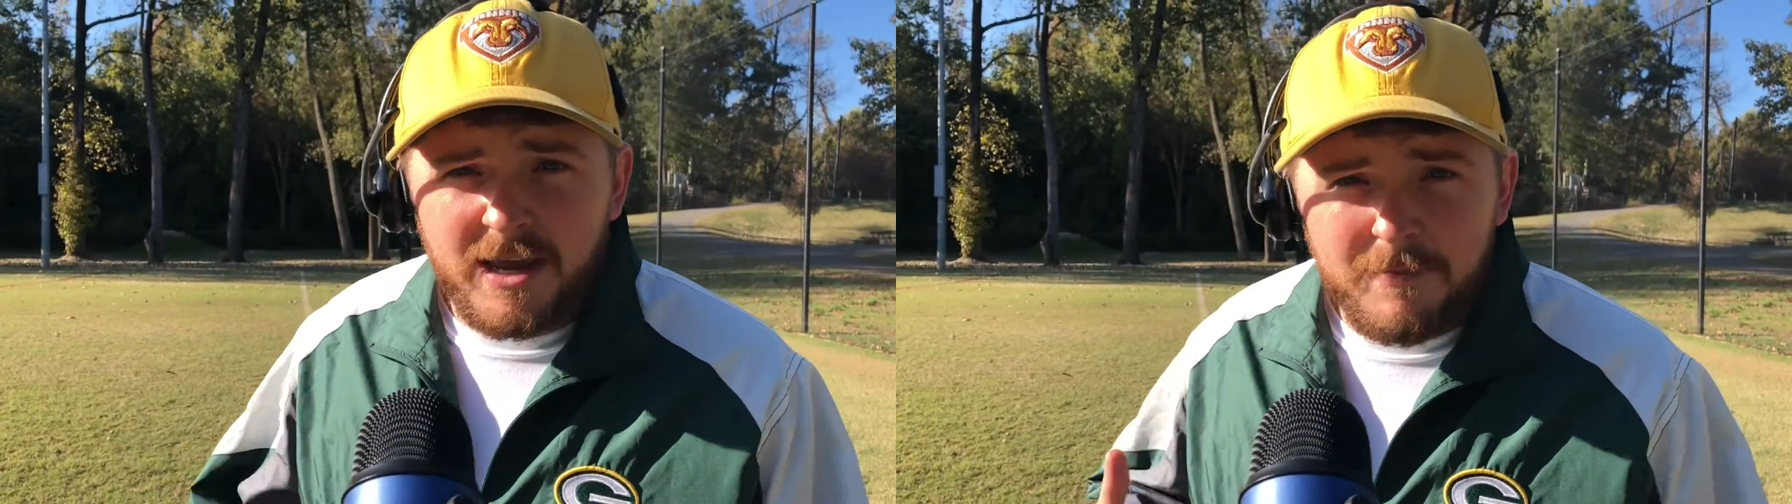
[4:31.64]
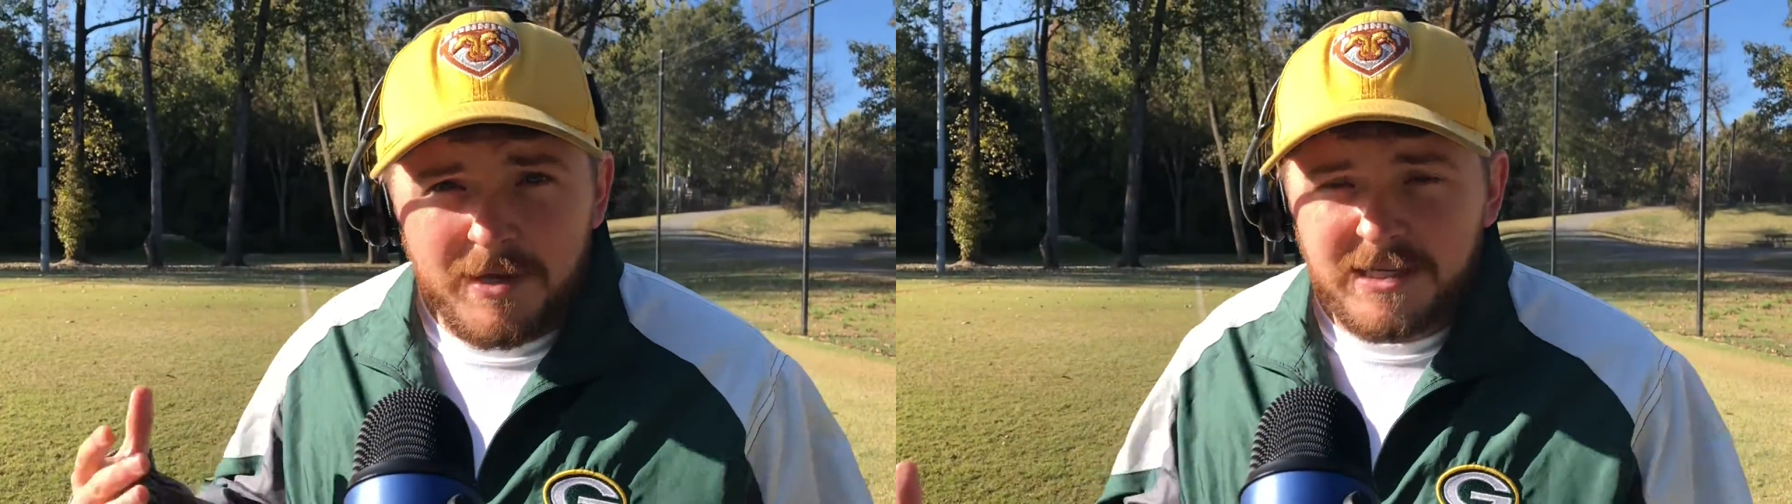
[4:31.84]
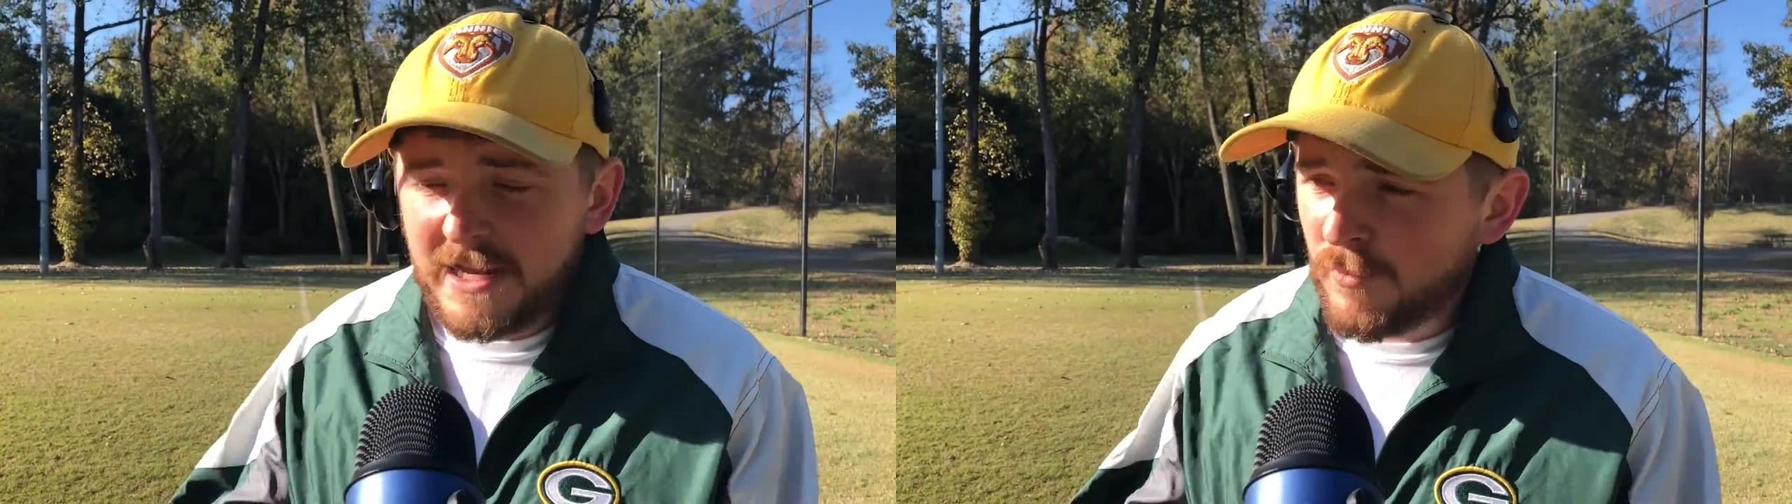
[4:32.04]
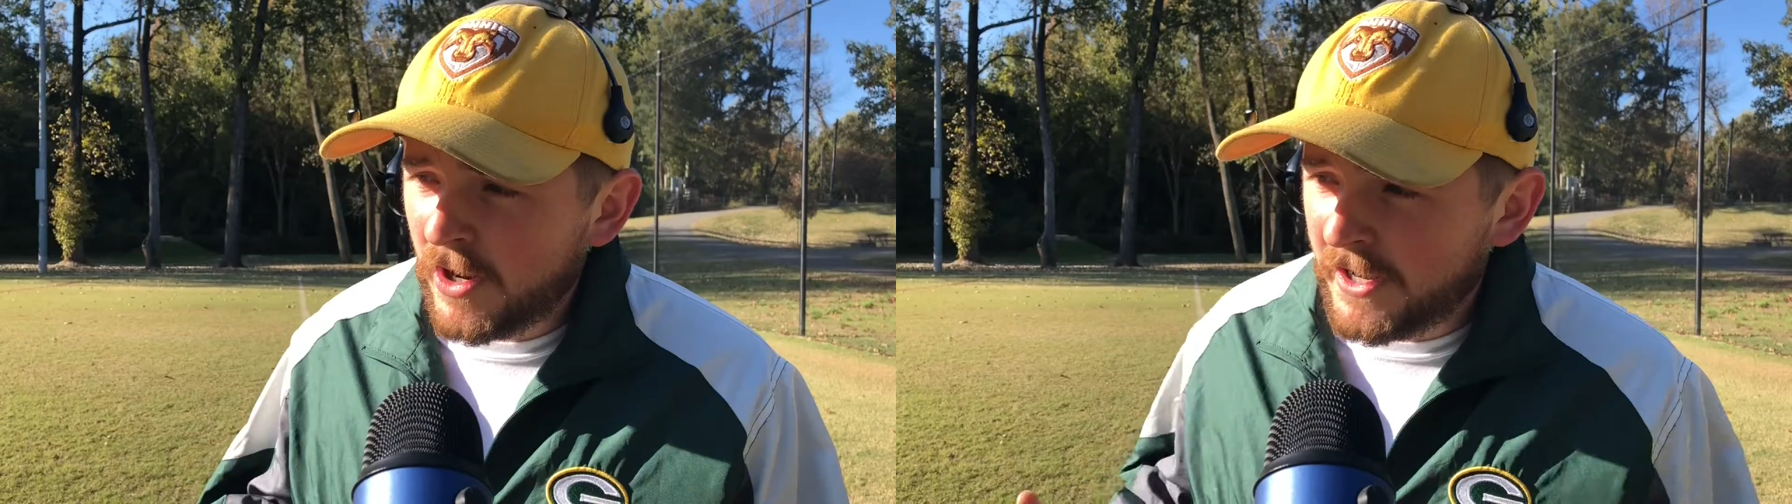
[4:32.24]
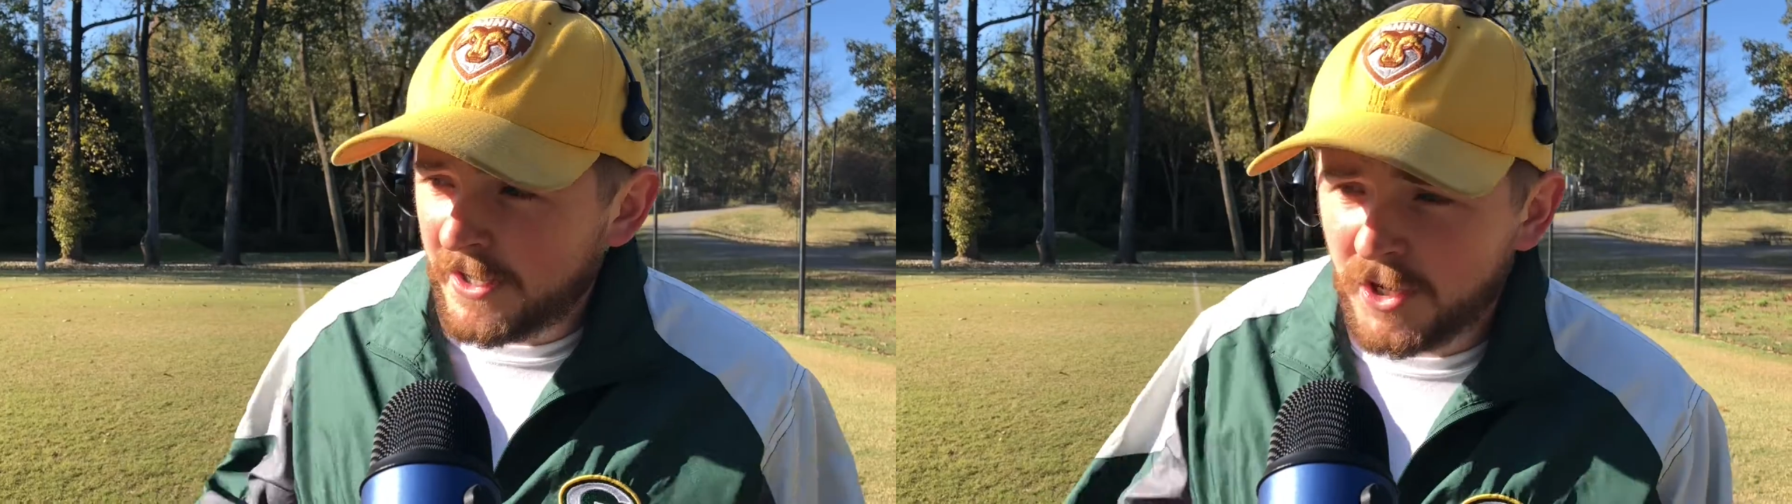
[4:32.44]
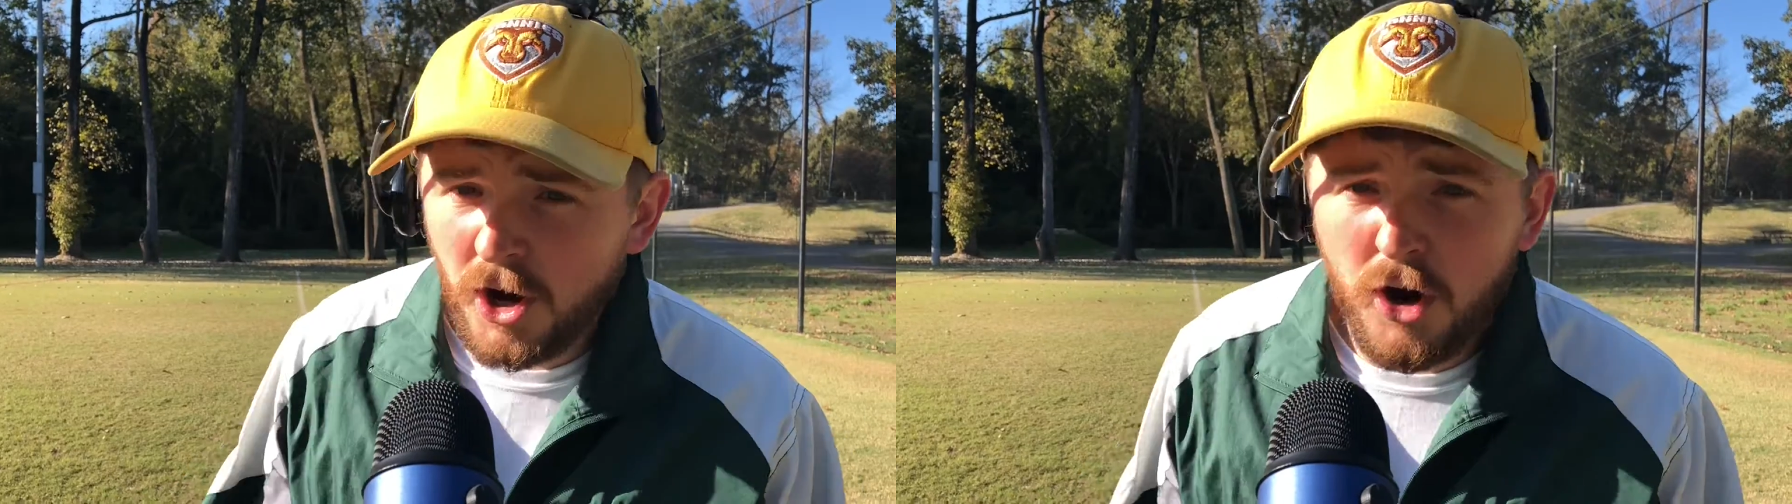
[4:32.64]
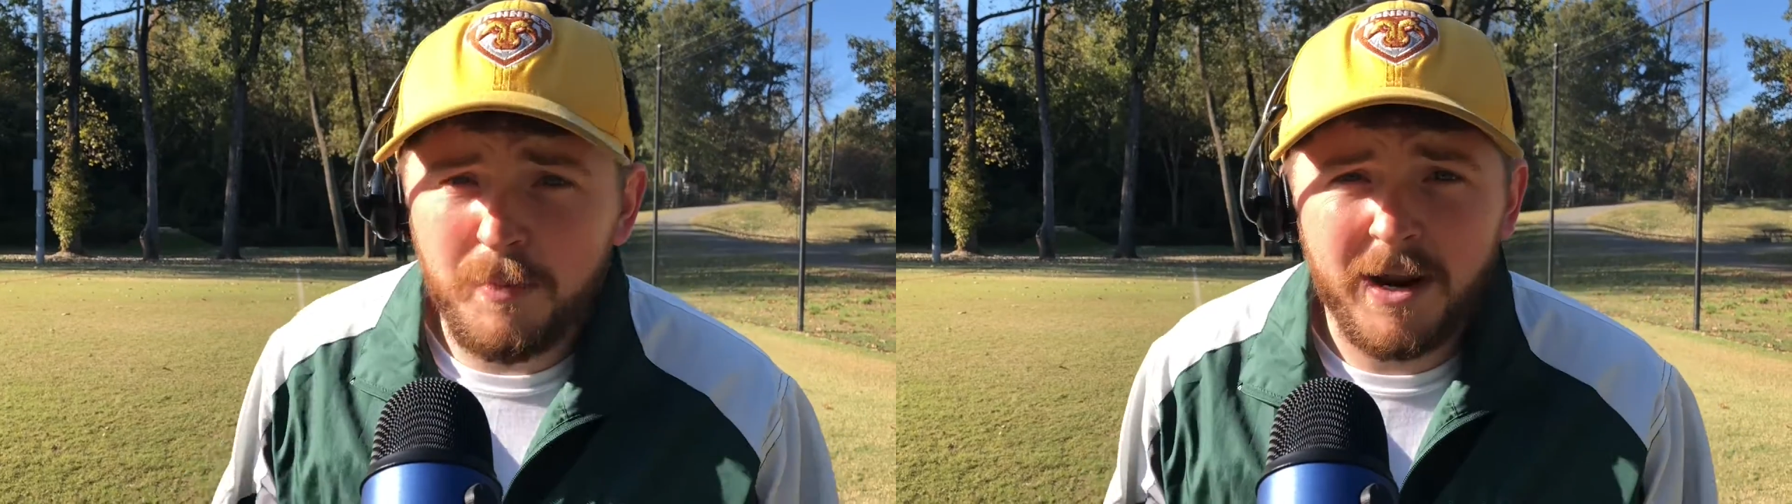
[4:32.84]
I got my team ready to go,